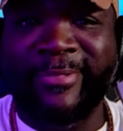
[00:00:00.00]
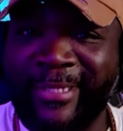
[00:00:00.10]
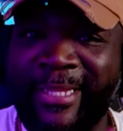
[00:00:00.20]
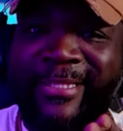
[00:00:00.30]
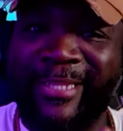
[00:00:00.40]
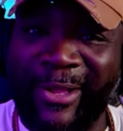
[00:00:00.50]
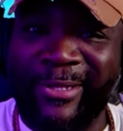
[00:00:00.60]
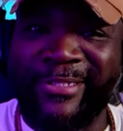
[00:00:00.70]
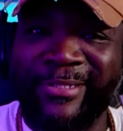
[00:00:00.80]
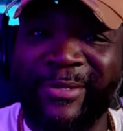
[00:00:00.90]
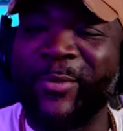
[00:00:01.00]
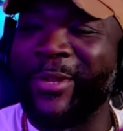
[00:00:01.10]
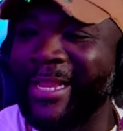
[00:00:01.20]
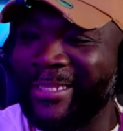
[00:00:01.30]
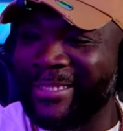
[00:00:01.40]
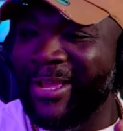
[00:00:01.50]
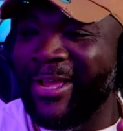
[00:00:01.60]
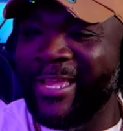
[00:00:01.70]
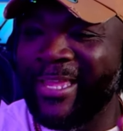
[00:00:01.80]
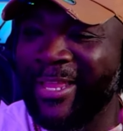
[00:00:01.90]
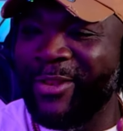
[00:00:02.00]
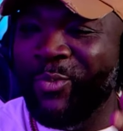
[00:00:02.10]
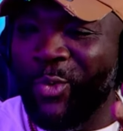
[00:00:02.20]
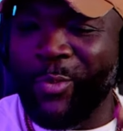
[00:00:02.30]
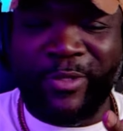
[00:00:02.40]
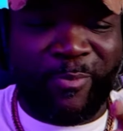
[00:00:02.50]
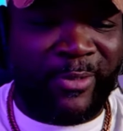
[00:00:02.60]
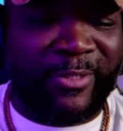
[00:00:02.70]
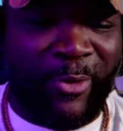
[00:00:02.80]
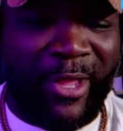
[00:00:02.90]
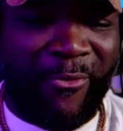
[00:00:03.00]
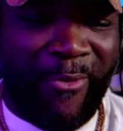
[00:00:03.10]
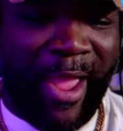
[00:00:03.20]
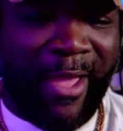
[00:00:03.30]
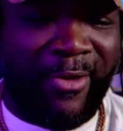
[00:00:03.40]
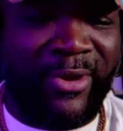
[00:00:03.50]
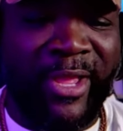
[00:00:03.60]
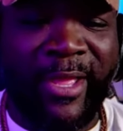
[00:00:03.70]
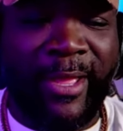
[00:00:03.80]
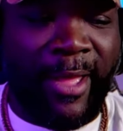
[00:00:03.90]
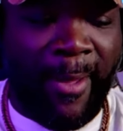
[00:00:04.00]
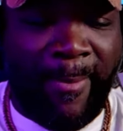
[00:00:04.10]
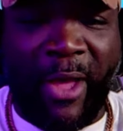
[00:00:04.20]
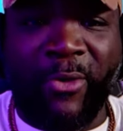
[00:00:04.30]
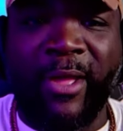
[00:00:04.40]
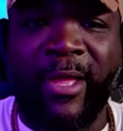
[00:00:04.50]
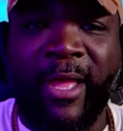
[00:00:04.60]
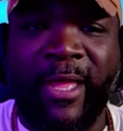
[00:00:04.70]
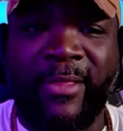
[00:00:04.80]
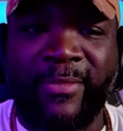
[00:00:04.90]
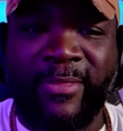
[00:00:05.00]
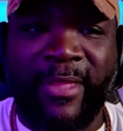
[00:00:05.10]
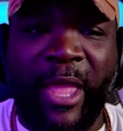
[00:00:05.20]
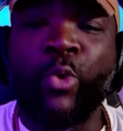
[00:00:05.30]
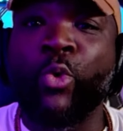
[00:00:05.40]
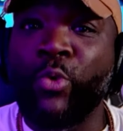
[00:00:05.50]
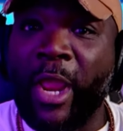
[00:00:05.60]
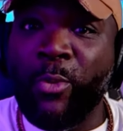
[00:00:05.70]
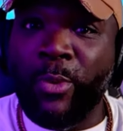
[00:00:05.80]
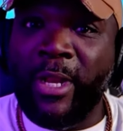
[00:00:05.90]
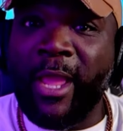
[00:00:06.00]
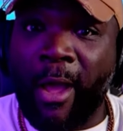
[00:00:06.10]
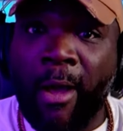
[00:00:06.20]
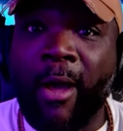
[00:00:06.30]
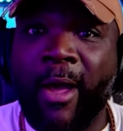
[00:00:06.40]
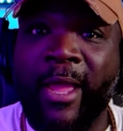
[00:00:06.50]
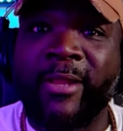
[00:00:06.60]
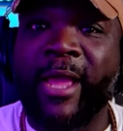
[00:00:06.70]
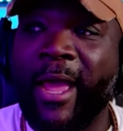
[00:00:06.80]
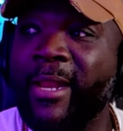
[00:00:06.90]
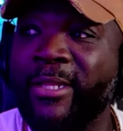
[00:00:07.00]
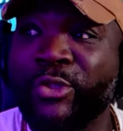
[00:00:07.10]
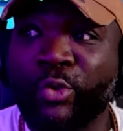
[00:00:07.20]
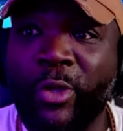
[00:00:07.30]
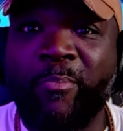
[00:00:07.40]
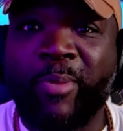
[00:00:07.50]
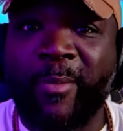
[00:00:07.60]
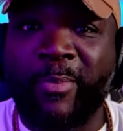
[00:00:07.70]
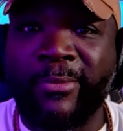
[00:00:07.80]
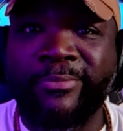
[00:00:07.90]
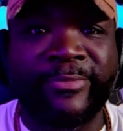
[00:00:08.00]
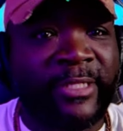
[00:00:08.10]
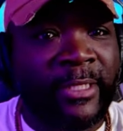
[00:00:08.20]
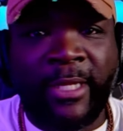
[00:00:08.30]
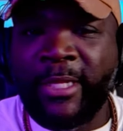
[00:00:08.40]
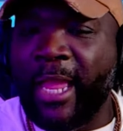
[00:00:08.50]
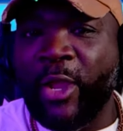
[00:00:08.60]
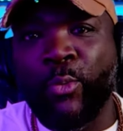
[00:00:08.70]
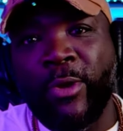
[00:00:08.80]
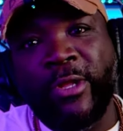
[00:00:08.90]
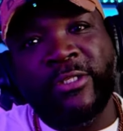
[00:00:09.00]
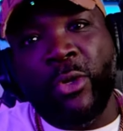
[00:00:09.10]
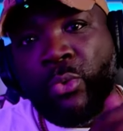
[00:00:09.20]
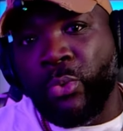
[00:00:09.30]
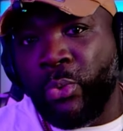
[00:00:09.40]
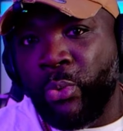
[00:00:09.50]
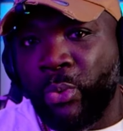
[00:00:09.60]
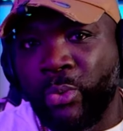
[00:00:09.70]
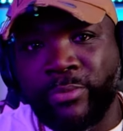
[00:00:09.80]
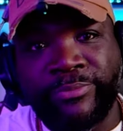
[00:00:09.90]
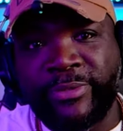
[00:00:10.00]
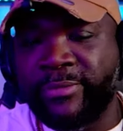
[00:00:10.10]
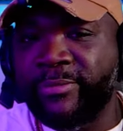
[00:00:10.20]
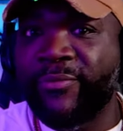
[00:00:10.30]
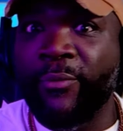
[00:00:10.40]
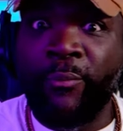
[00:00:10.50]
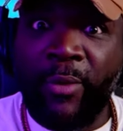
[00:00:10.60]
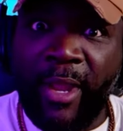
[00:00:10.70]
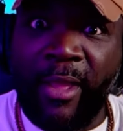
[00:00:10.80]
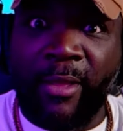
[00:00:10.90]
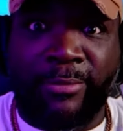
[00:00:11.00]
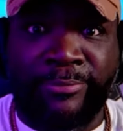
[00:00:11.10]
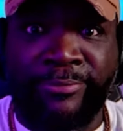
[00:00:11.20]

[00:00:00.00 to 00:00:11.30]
See, told you. When they start getting rumors spread around about who they really are and how they treat people, their careers go for real.